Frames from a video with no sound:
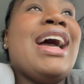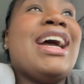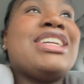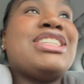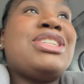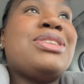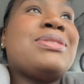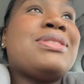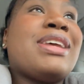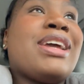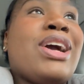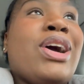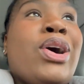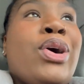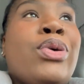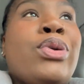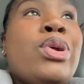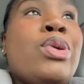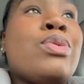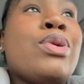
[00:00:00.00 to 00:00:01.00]
and she was like,
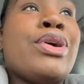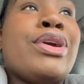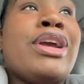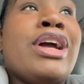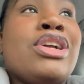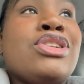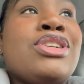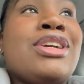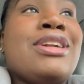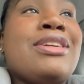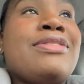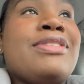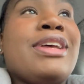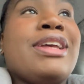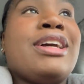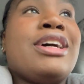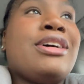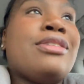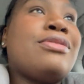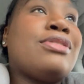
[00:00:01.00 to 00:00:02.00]
oh, no worry, I'll try to
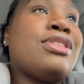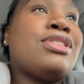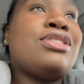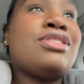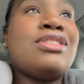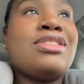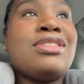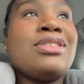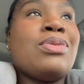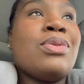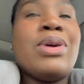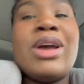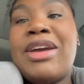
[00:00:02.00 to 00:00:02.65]
find coverage.